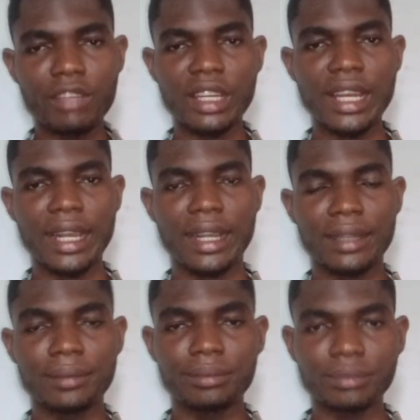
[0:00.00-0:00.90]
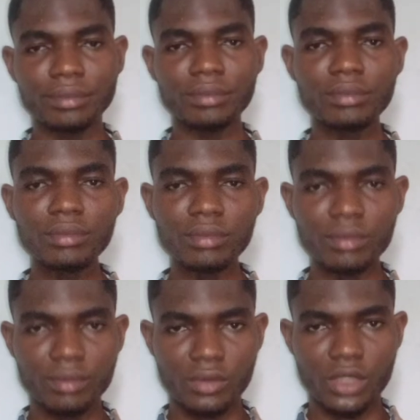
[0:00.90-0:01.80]
the neck
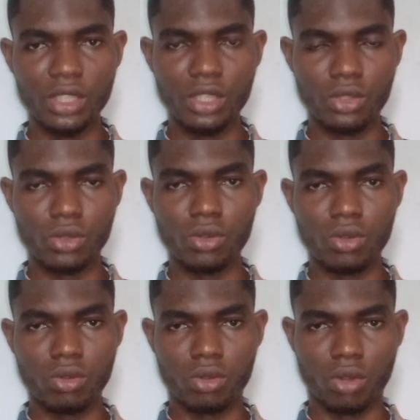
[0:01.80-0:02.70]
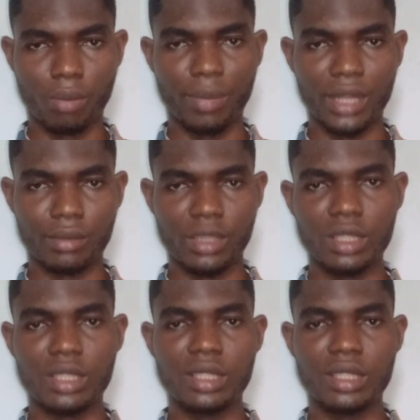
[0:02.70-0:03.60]
into
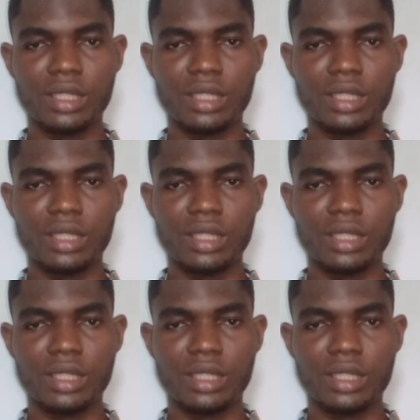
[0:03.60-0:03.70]
compartments,